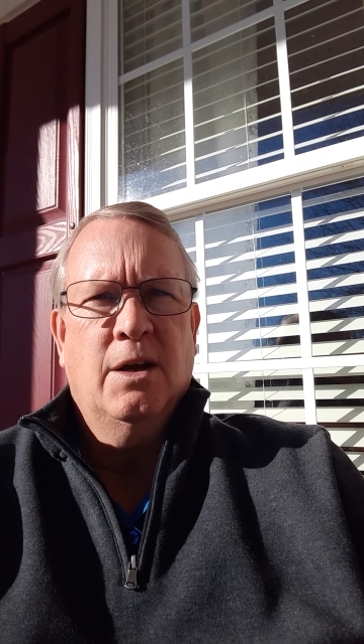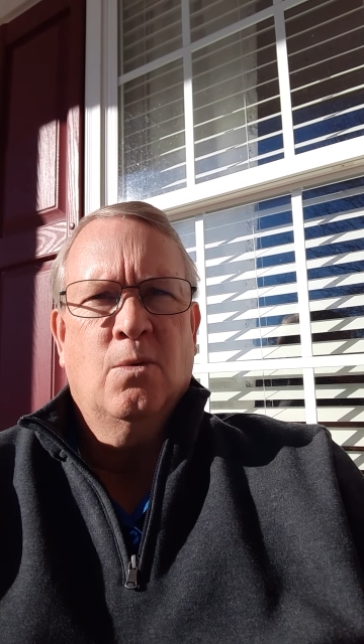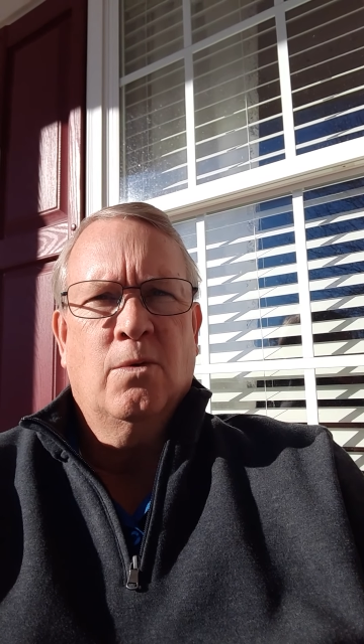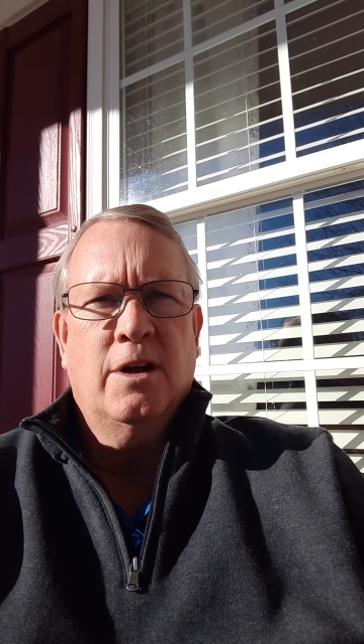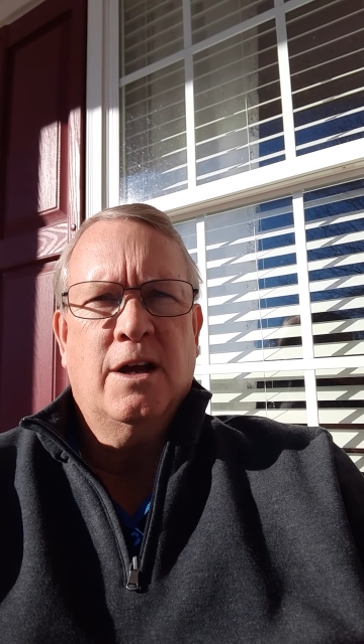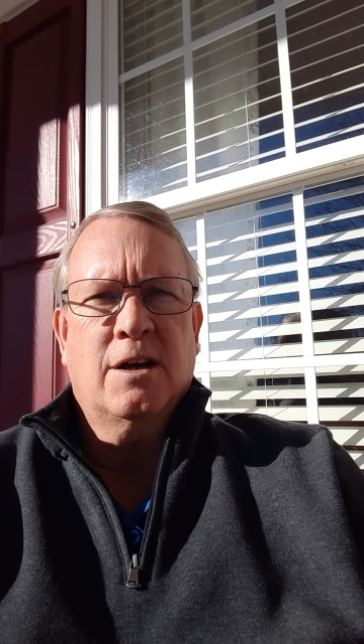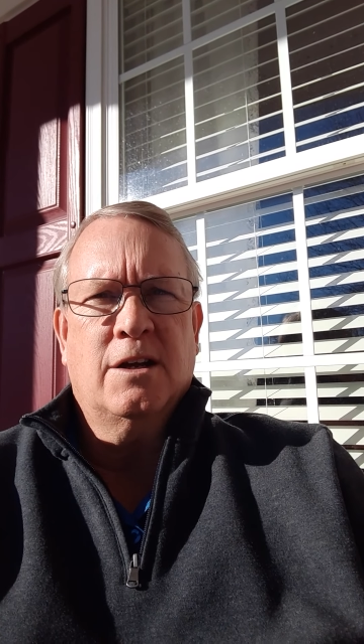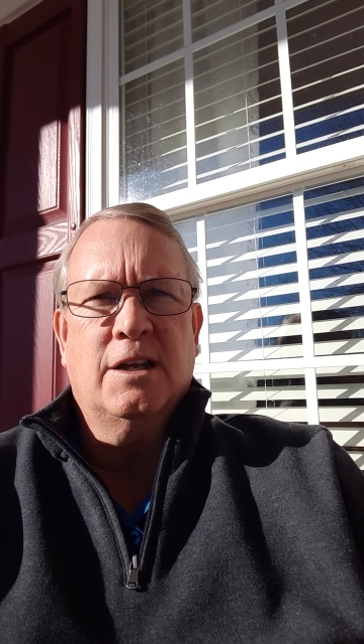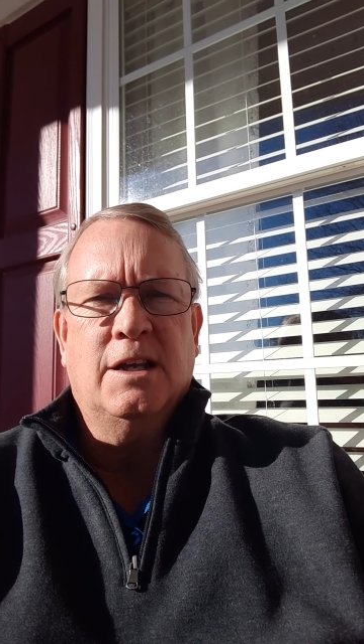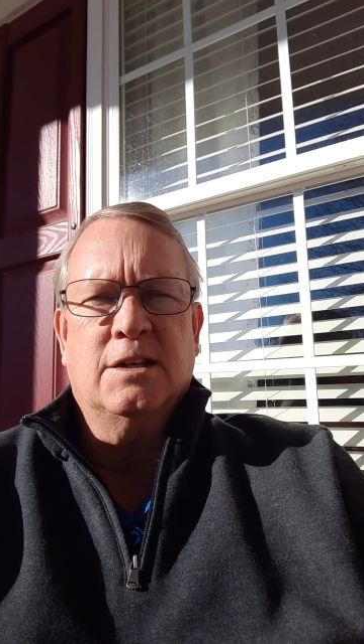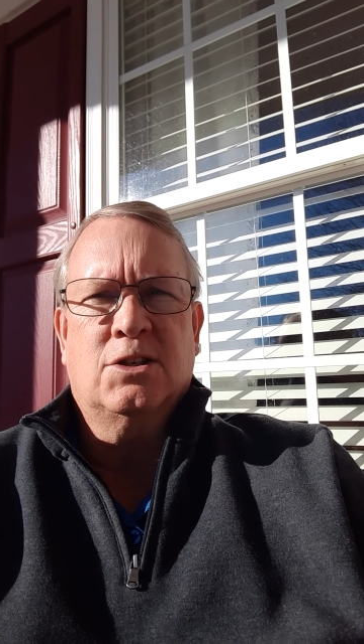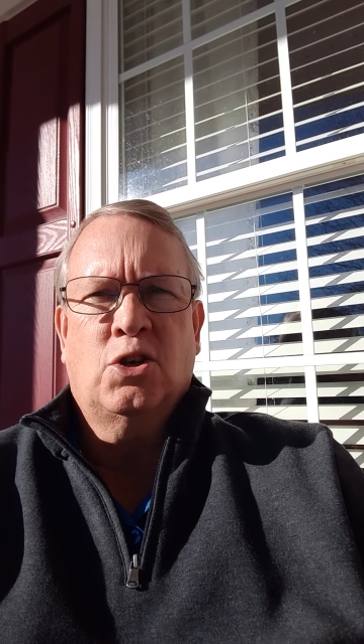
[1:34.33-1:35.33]
we're not going to
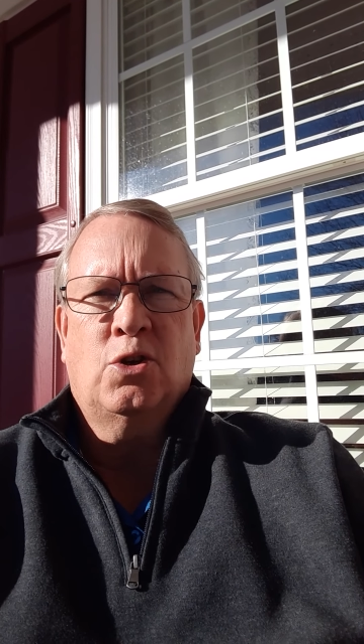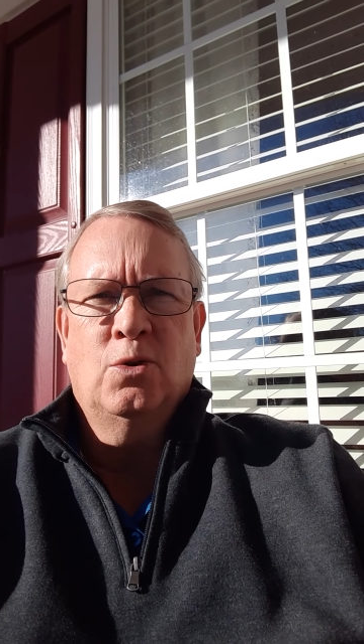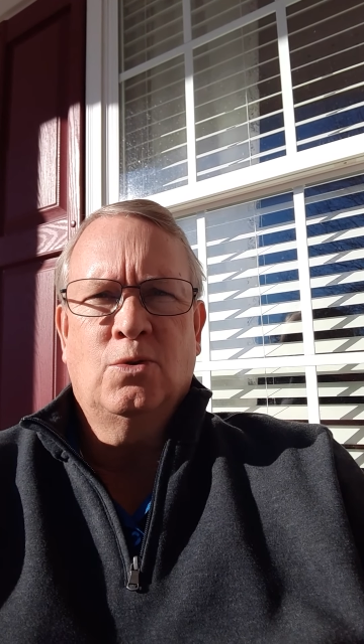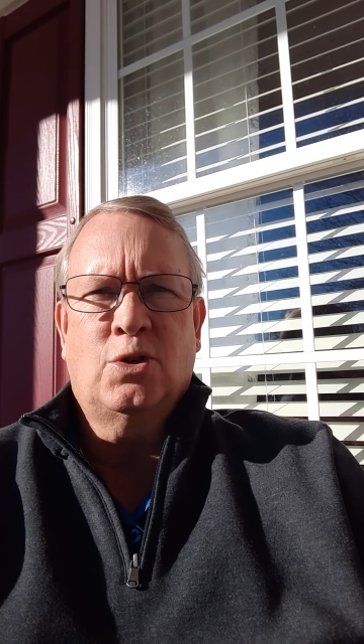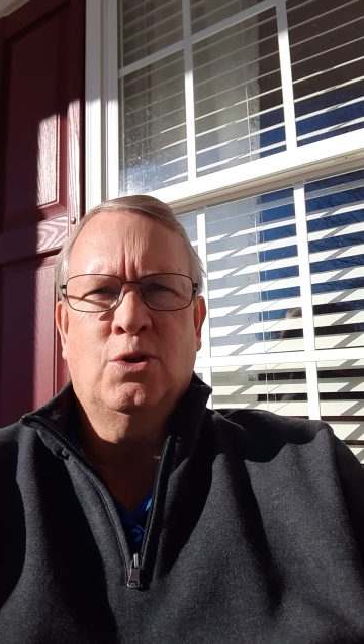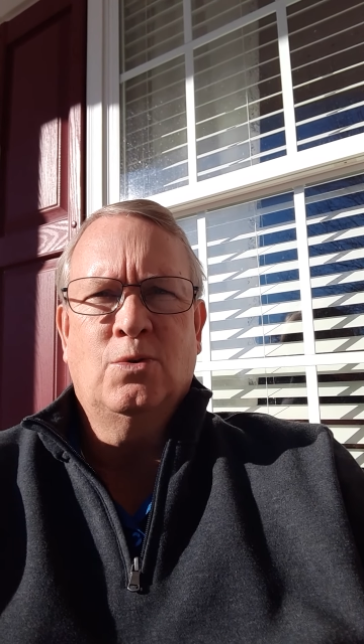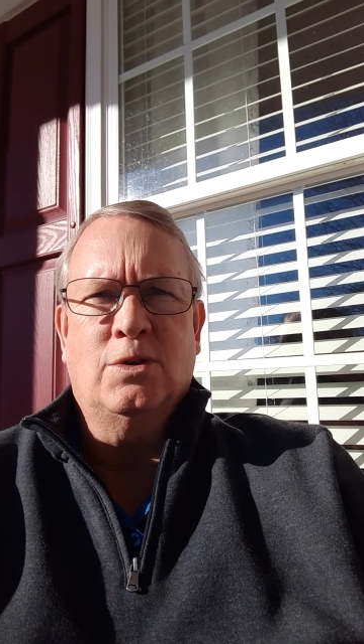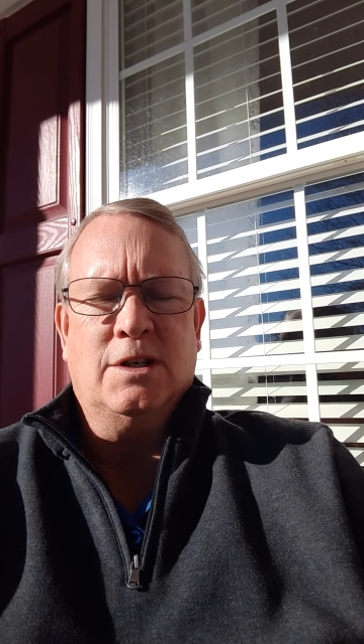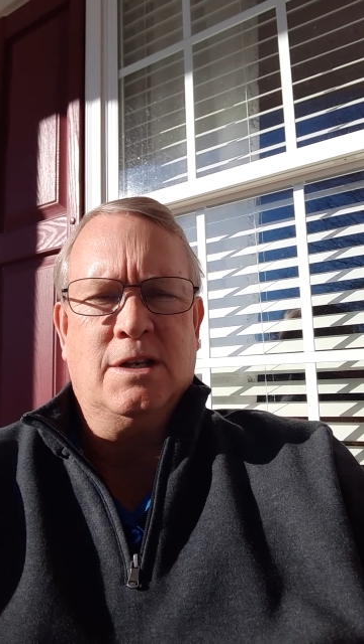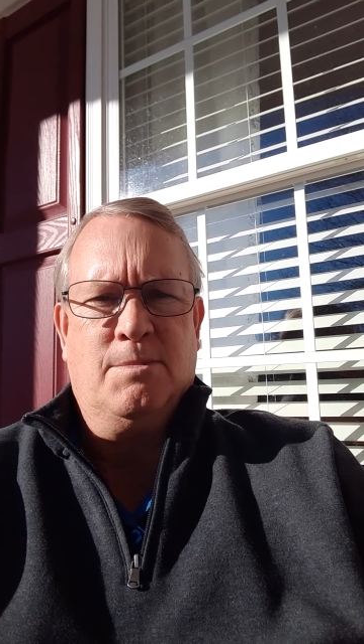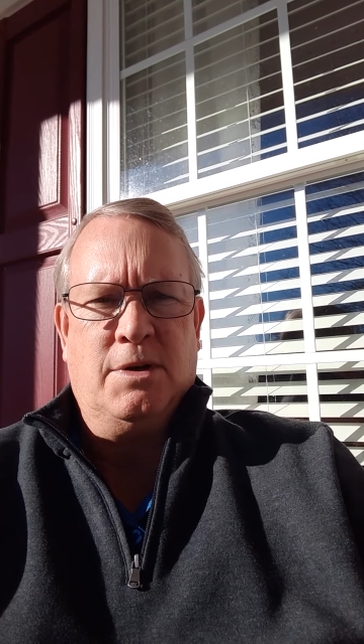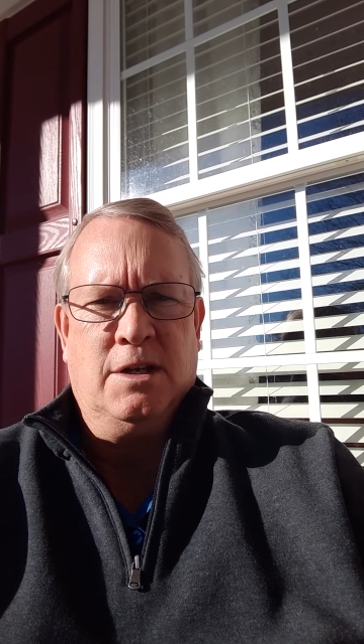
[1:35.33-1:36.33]
get too
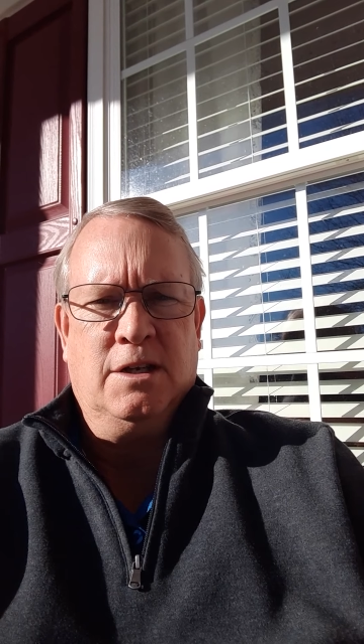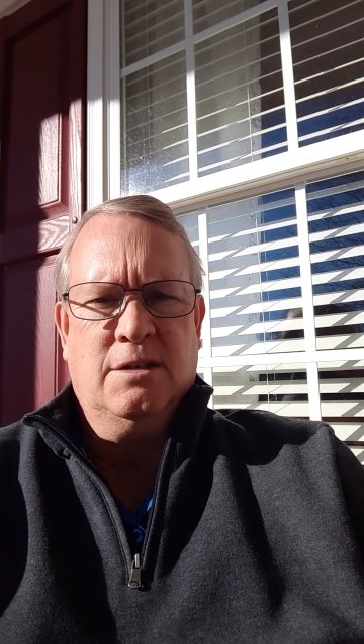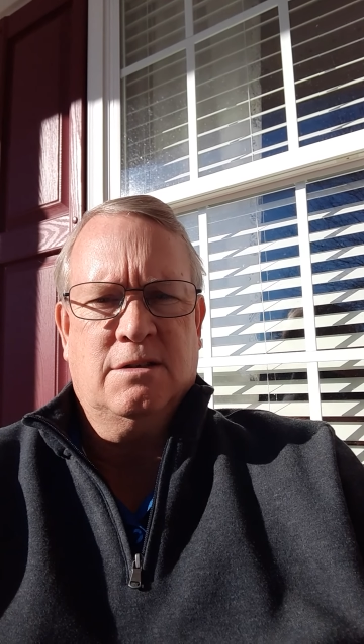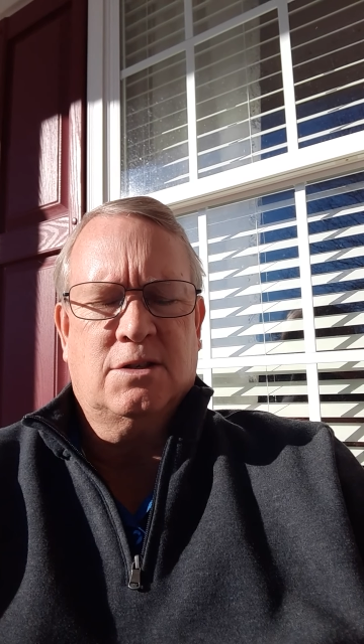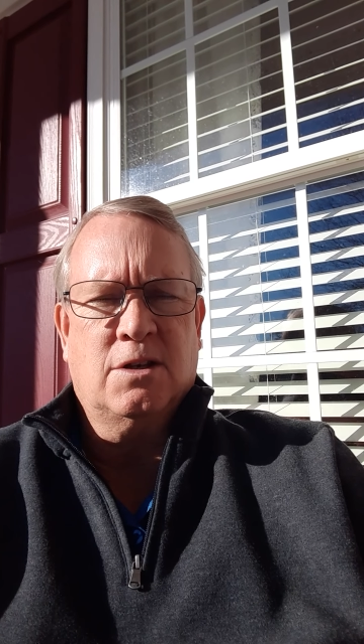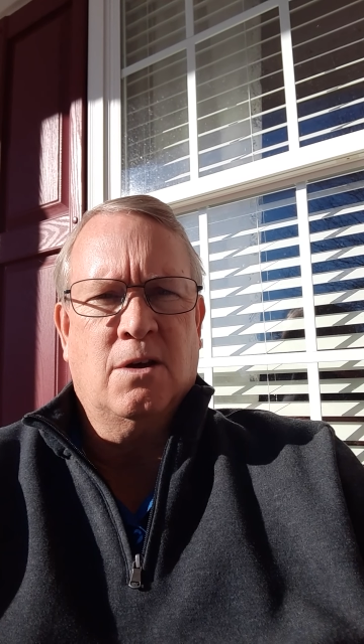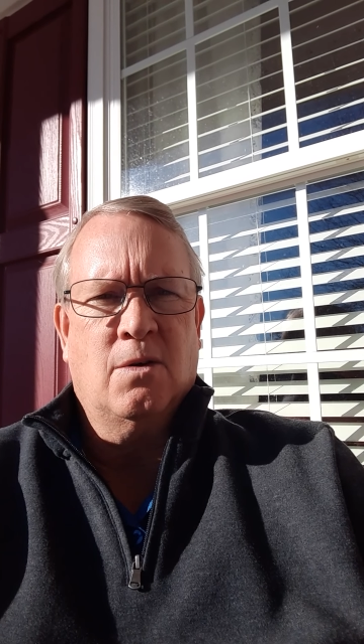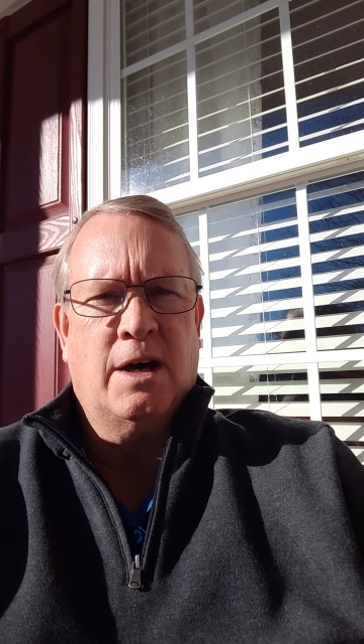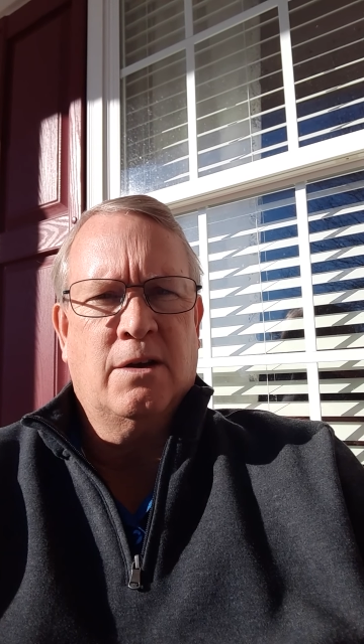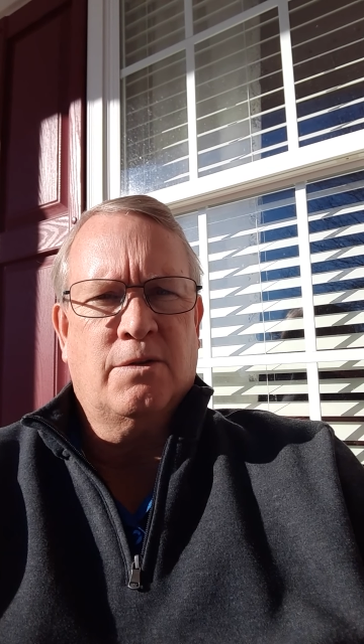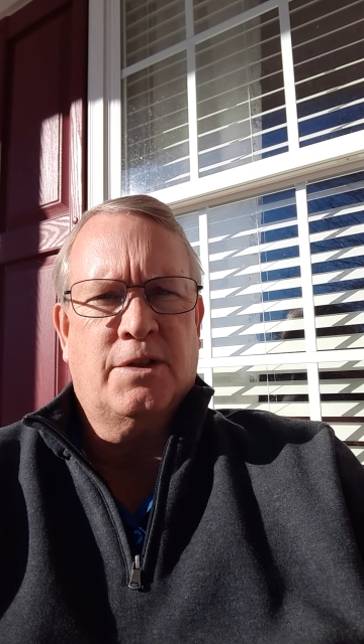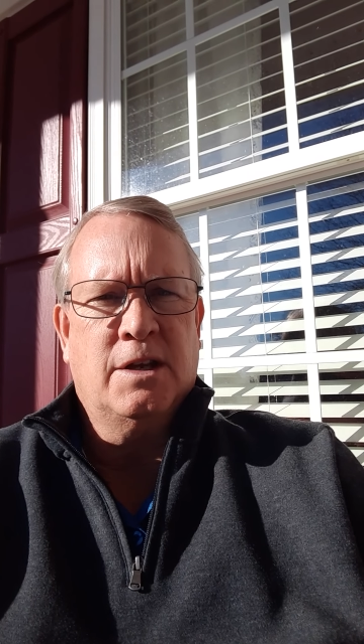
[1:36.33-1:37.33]
deep in it. So I
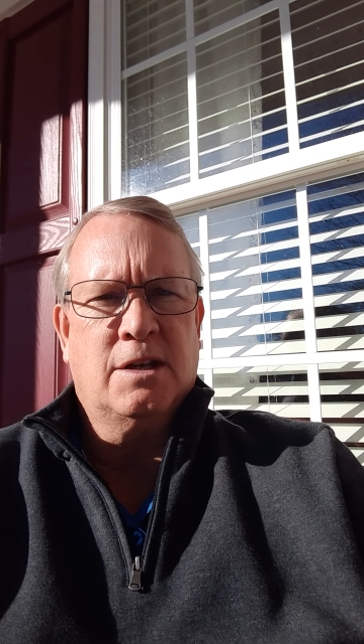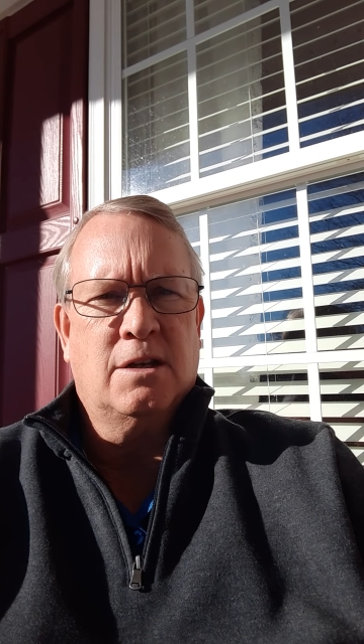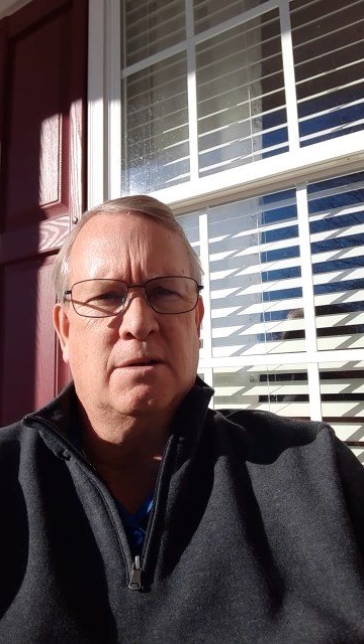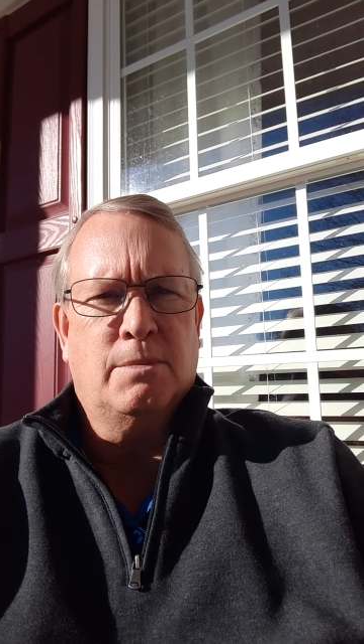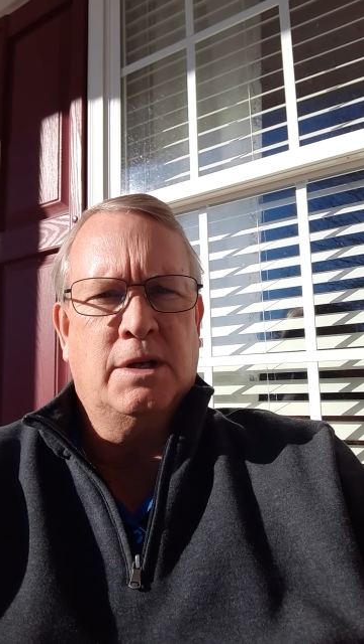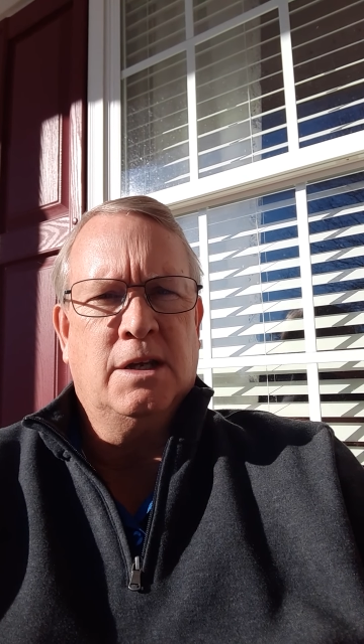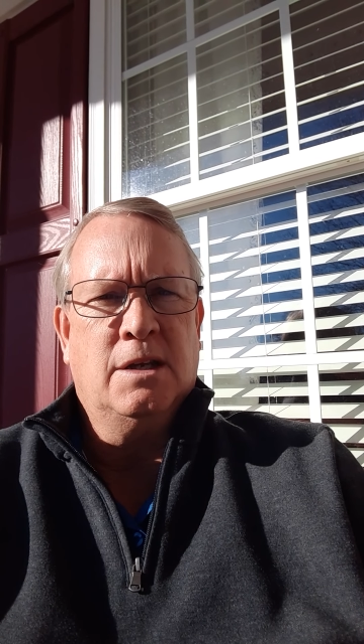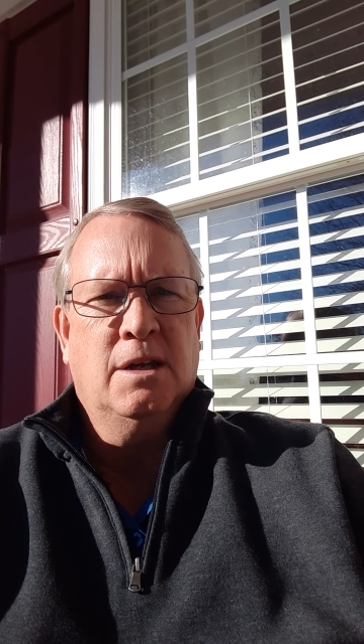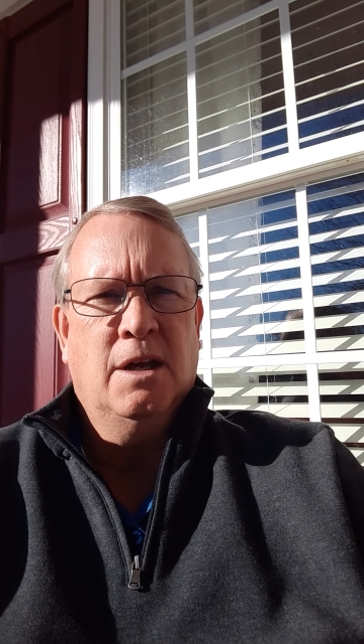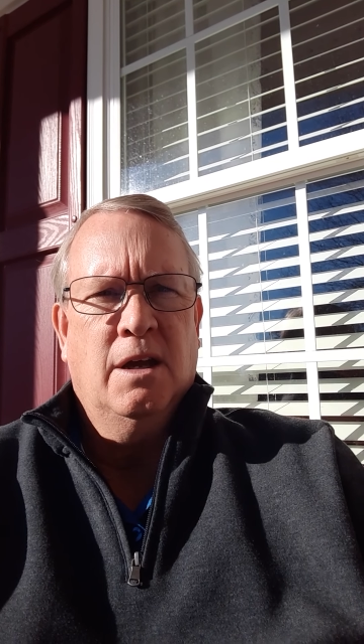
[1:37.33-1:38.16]
don't think it'll be